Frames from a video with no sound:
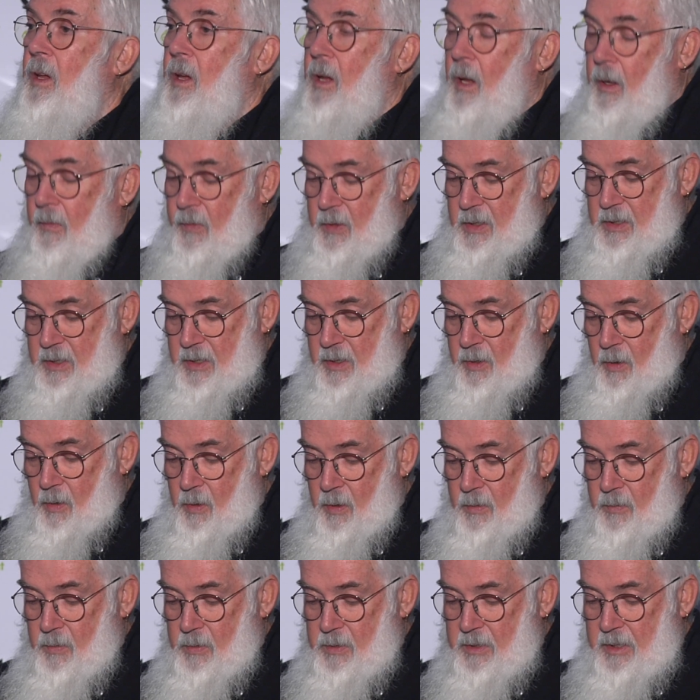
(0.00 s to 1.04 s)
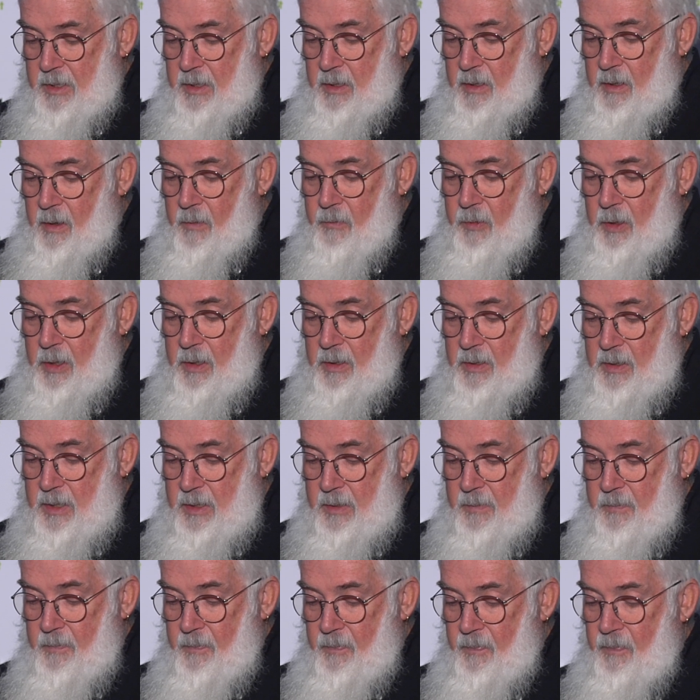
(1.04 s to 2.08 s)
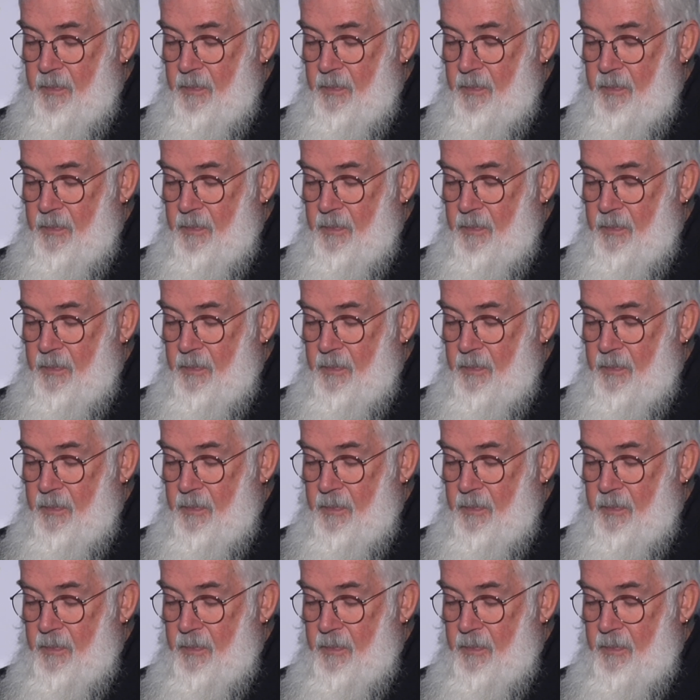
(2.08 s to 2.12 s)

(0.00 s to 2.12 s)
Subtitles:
of historical significance.